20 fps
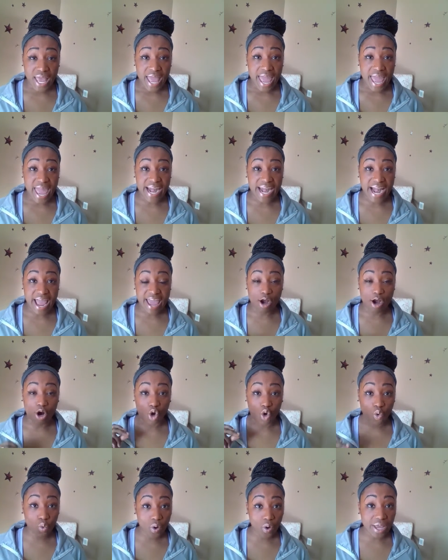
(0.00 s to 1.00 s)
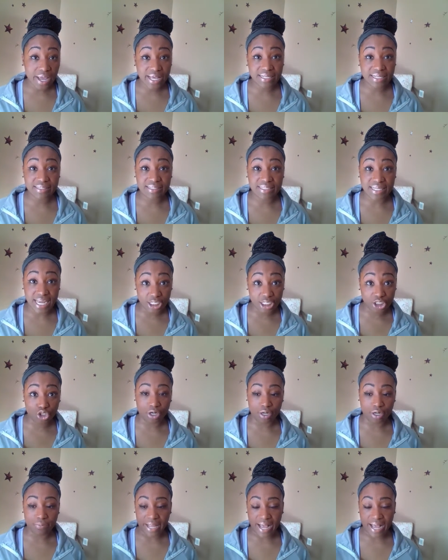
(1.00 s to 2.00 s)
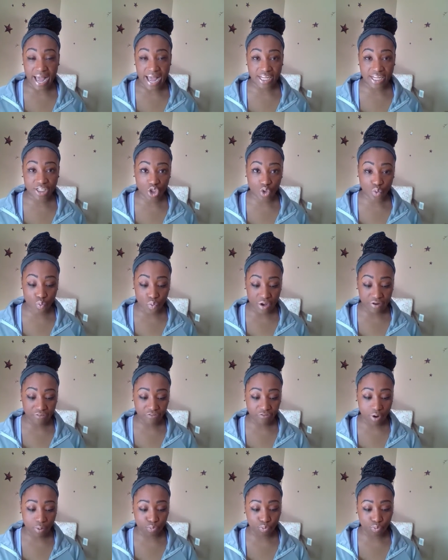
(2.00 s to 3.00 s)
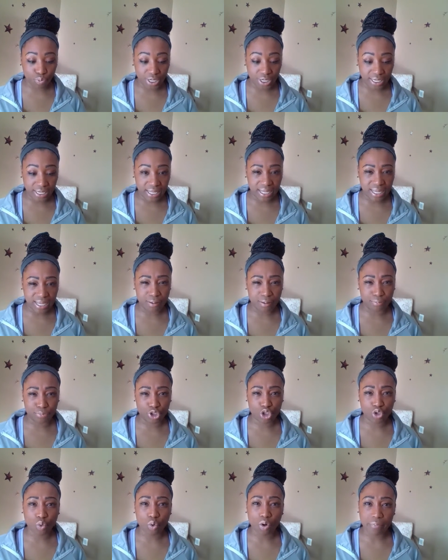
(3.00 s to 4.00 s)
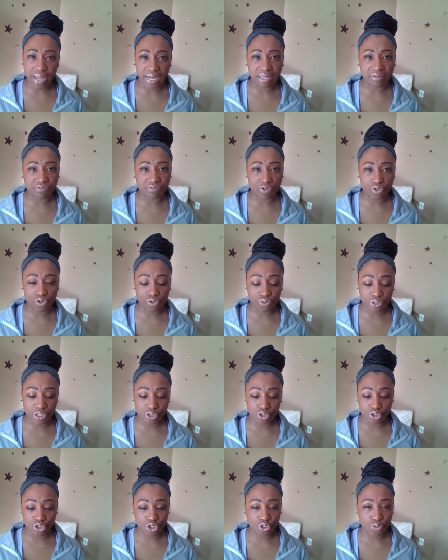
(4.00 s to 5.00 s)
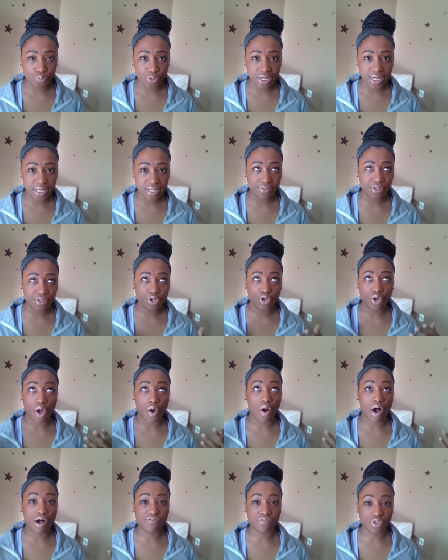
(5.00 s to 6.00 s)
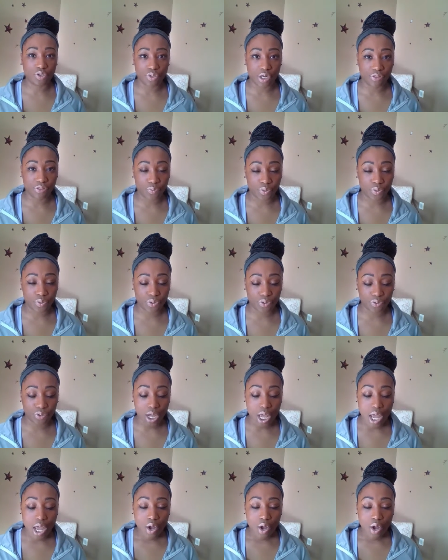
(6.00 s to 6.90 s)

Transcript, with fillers: And I had a quick daydream. Like, I just went from reading, and I'm sure many of you do this, you're just reading and then you go off into another world.